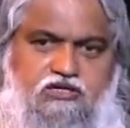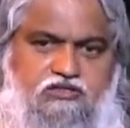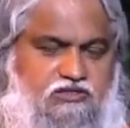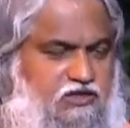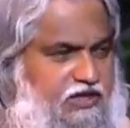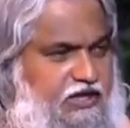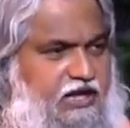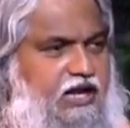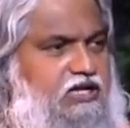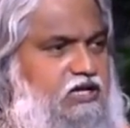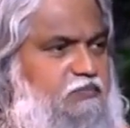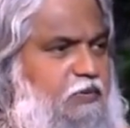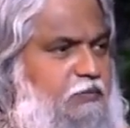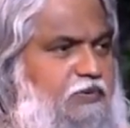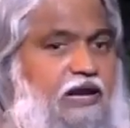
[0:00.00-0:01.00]
300
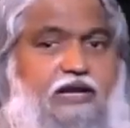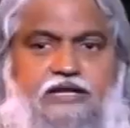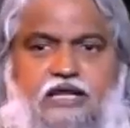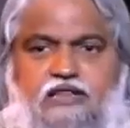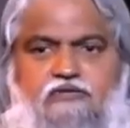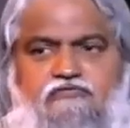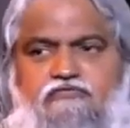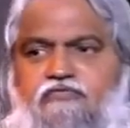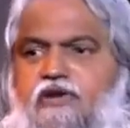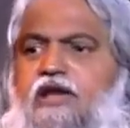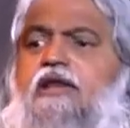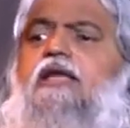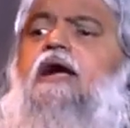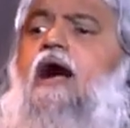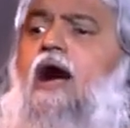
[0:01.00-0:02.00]
people had gathered
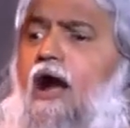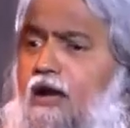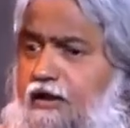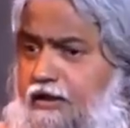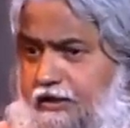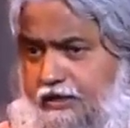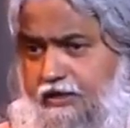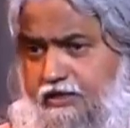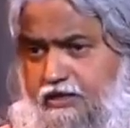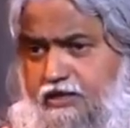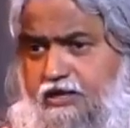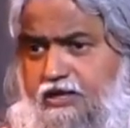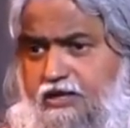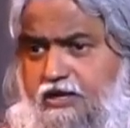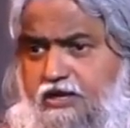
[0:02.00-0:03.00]
very hungry
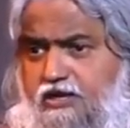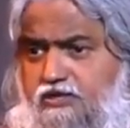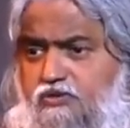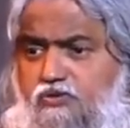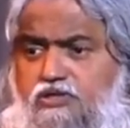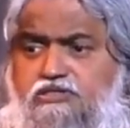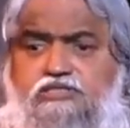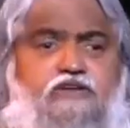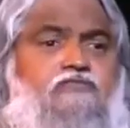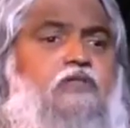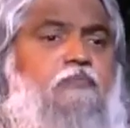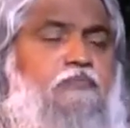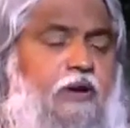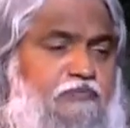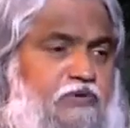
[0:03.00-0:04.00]
to receive the
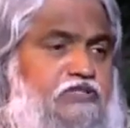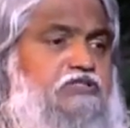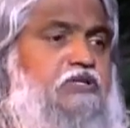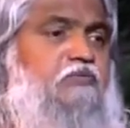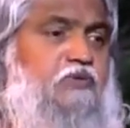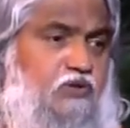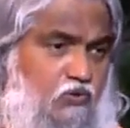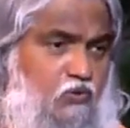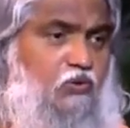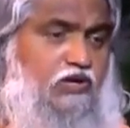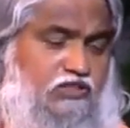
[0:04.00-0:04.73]
baptism of the Holy